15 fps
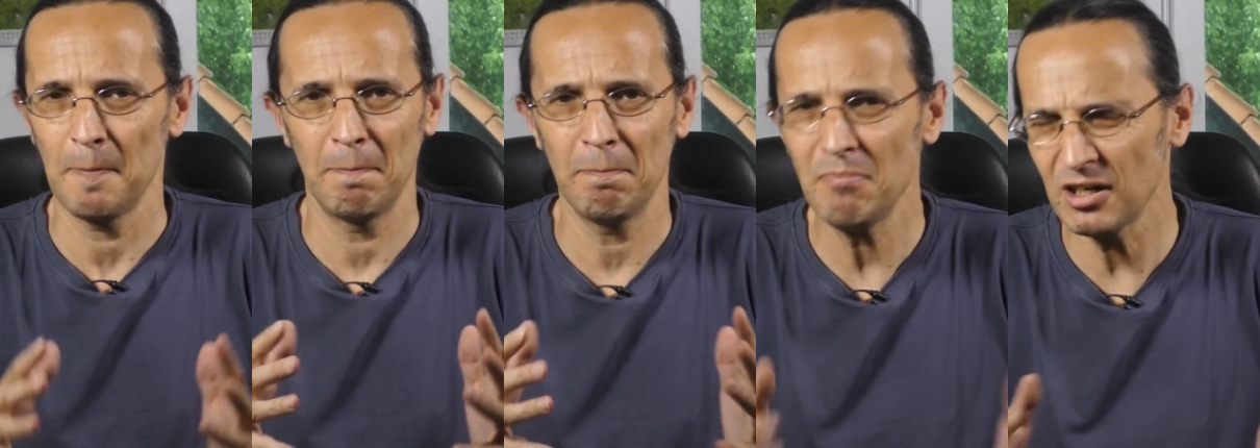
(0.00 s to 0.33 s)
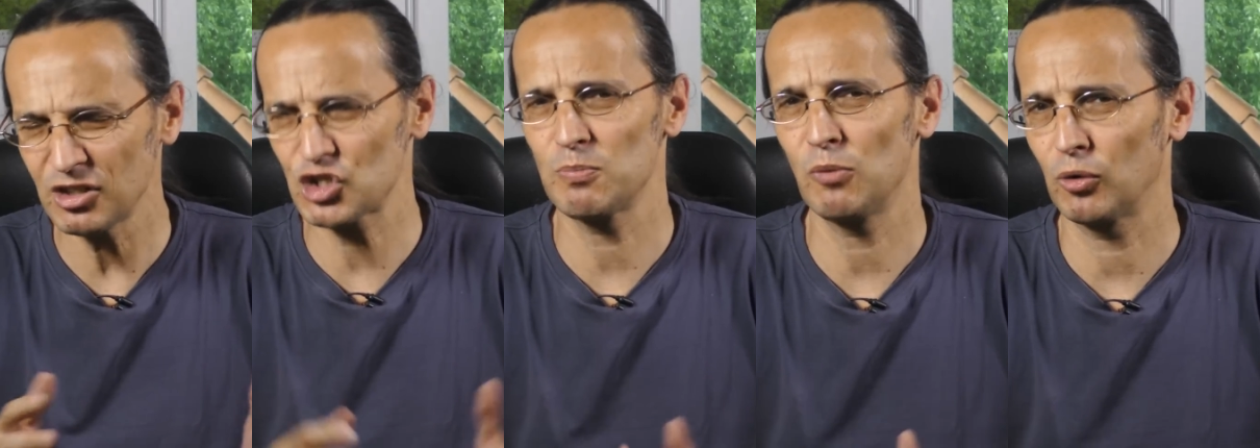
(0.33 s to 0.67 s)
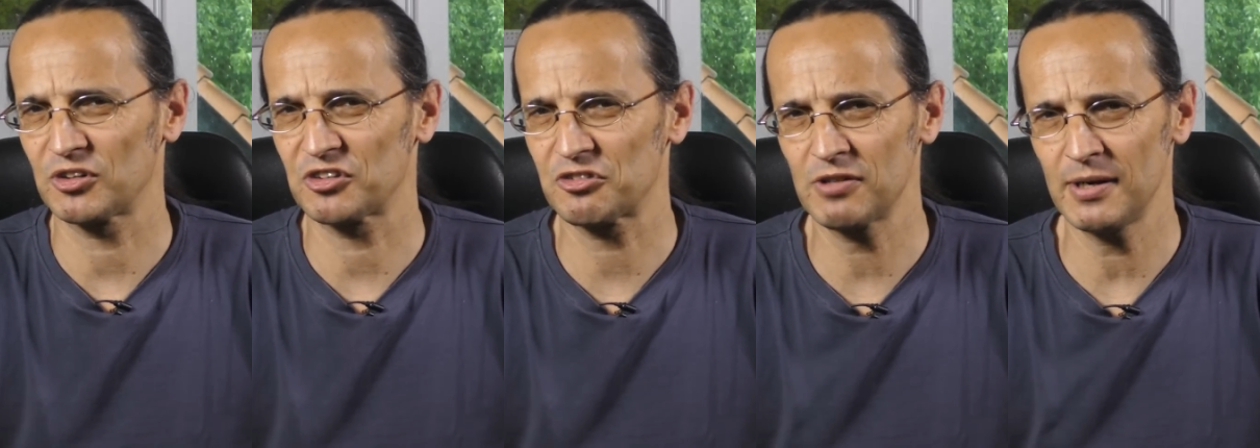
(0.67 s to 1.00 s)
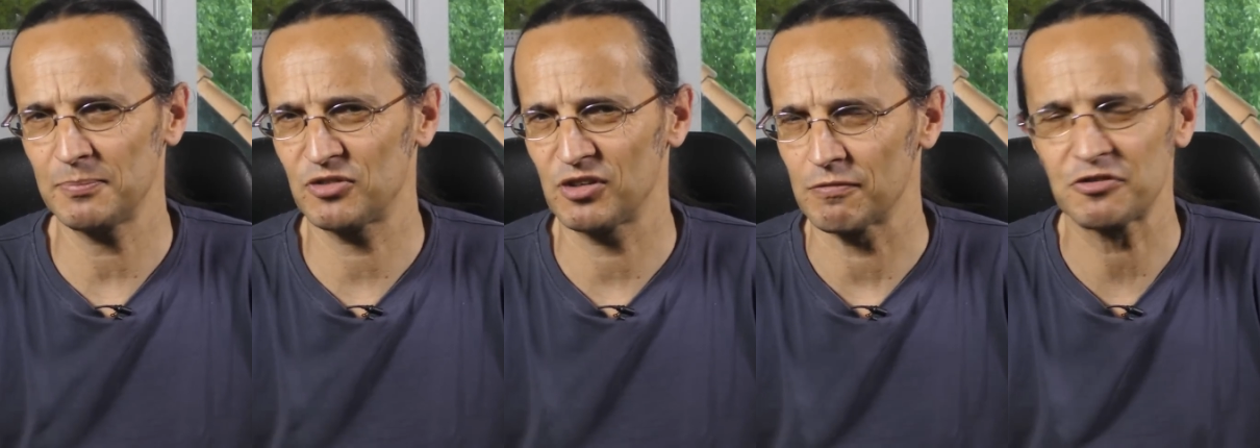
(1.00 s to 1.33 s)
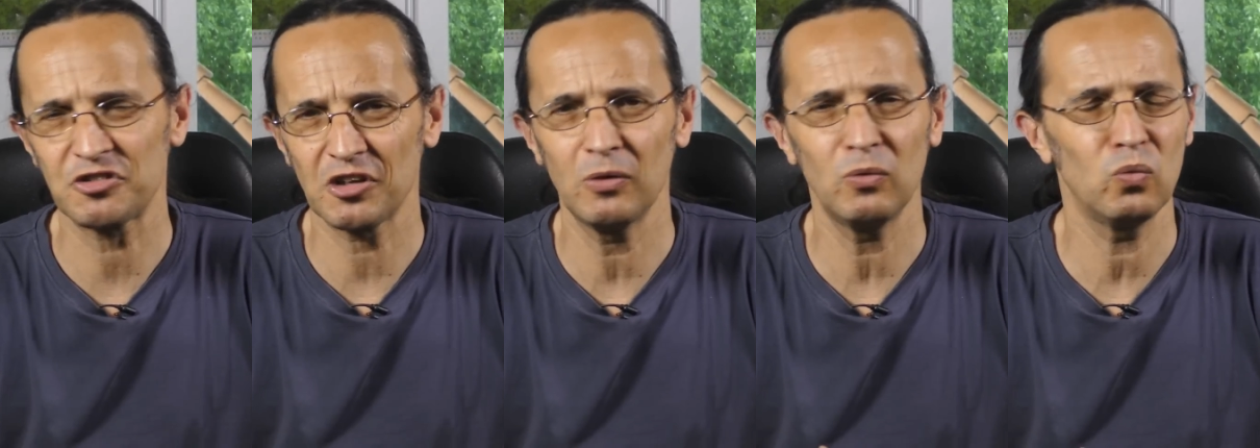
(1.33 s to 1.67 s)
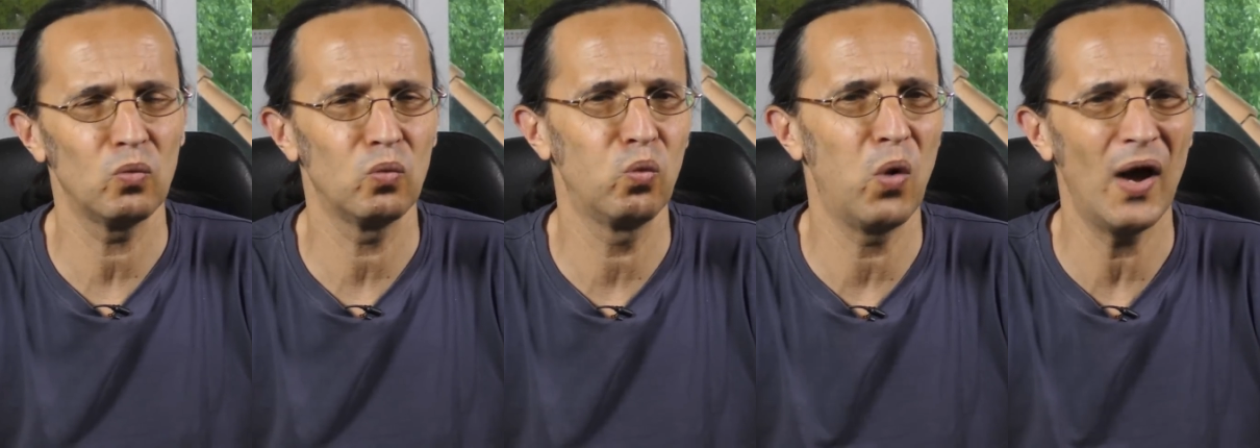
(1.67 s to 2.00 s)
Much more descriptive, so
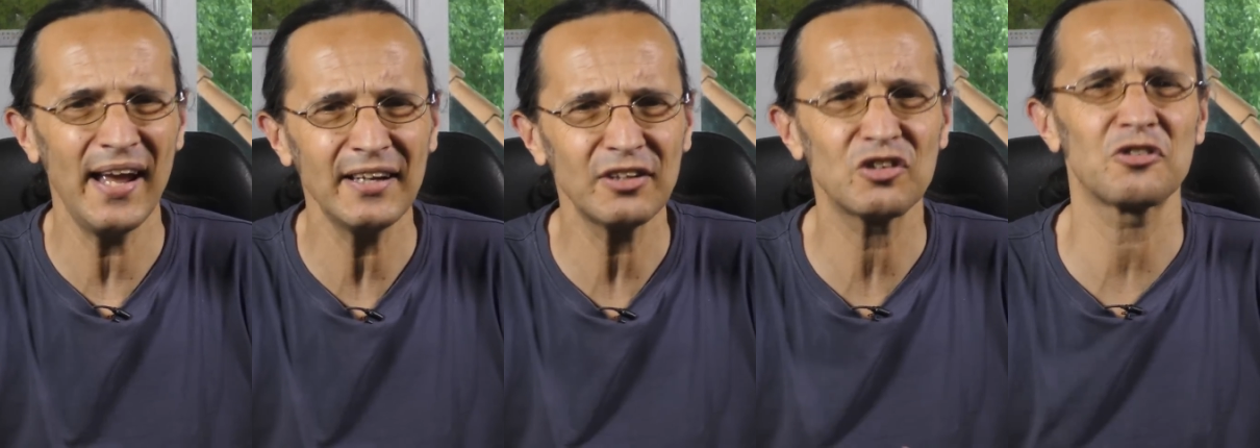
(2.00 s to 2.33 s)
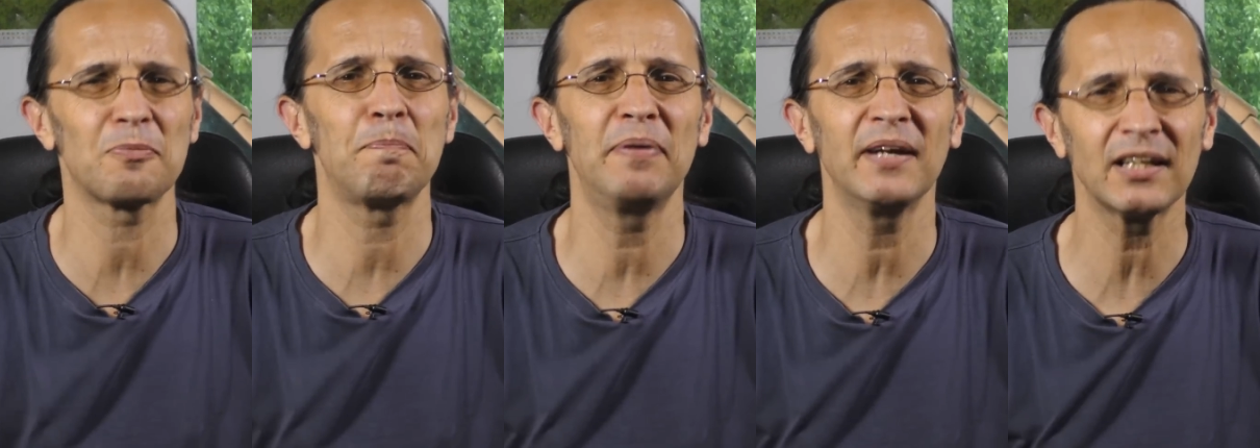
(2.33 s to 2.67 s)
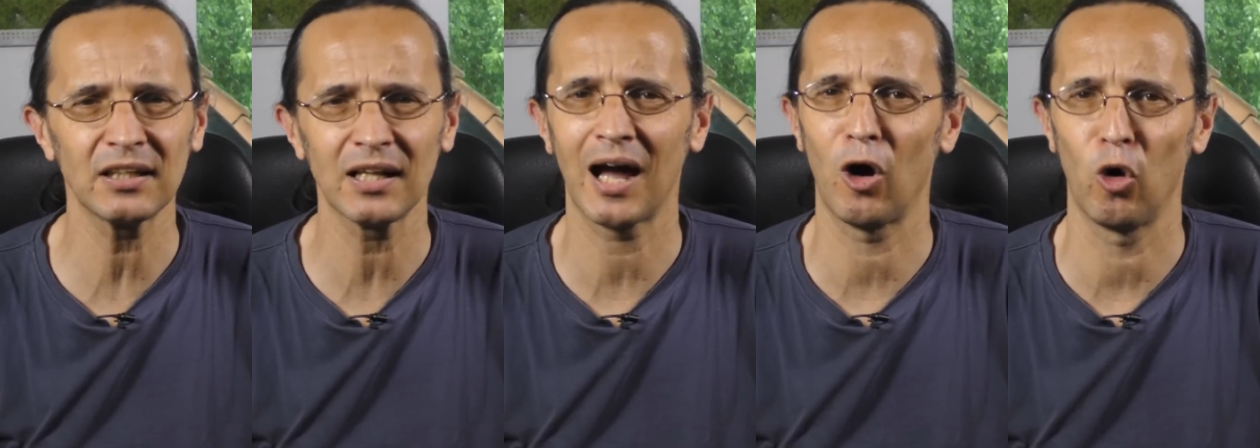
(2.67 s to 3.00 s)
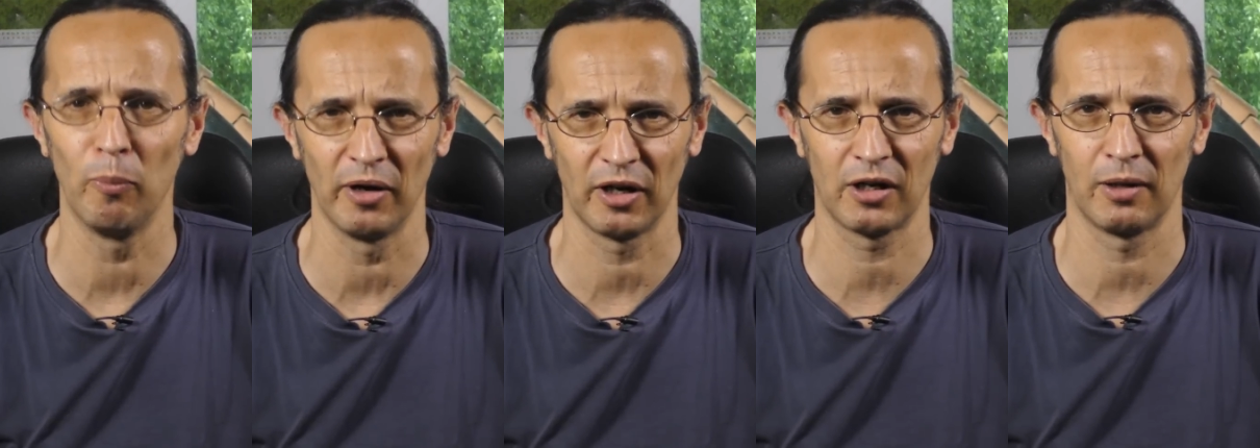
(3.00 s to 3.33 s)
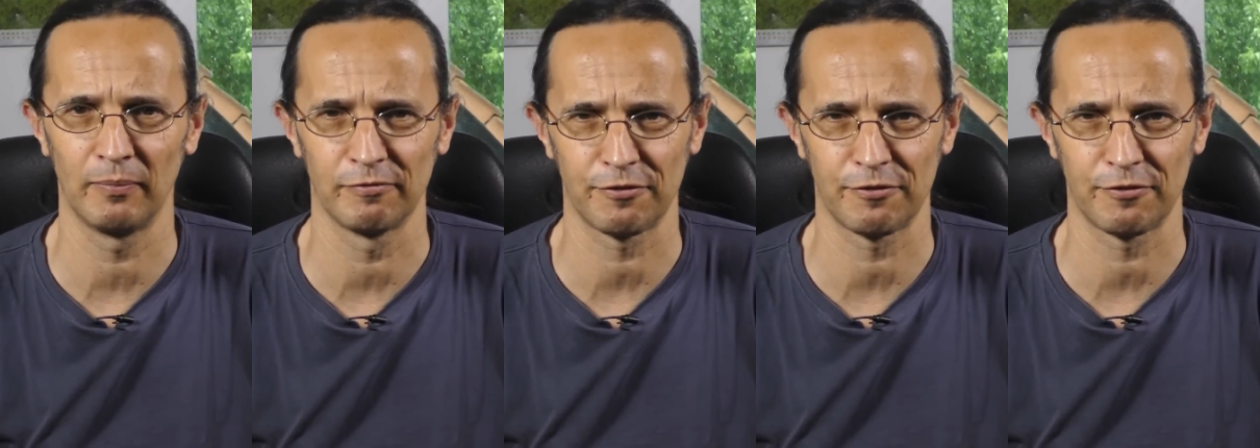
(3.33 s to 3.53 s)
where does Pickelhaube come